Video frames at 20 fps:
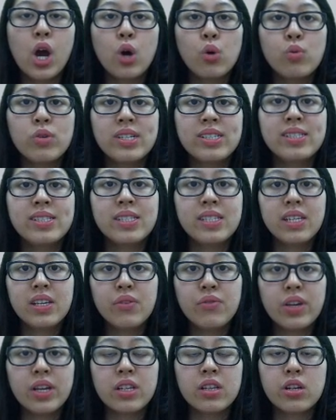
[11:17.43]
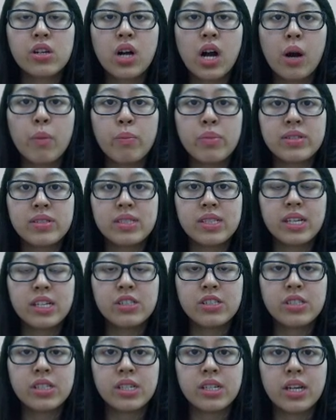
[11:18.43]
receiving the
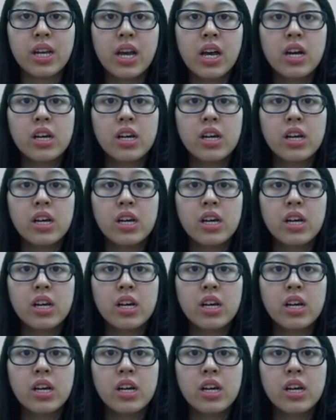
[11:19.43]
compensation,